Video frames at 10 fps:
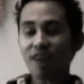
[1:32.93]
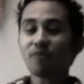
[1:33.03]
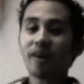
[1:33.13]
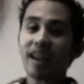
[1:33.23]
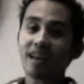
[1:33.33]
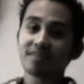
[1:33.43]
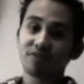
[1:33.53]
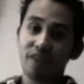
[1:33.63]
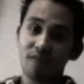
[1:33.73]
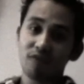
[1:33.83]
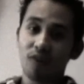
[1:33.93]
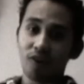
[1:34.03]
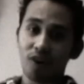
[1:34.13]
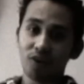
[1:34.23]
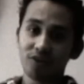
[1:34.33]
Everyone has the same
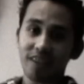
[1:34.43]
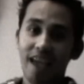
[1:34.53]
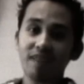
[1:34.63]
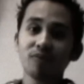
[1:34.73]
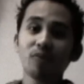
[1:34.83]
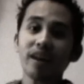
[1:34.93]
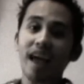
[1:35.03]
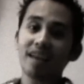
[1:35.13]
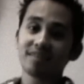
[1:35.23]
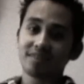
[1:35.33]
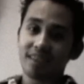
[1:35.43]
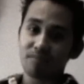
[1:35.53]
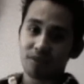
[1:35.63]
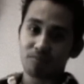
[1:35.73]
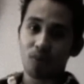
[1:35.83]
photos. Everyone has the
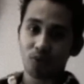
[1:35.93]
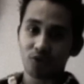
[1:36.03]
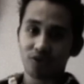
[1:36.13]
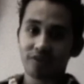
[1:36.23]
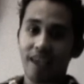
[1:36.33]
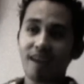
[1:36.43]
same exposures.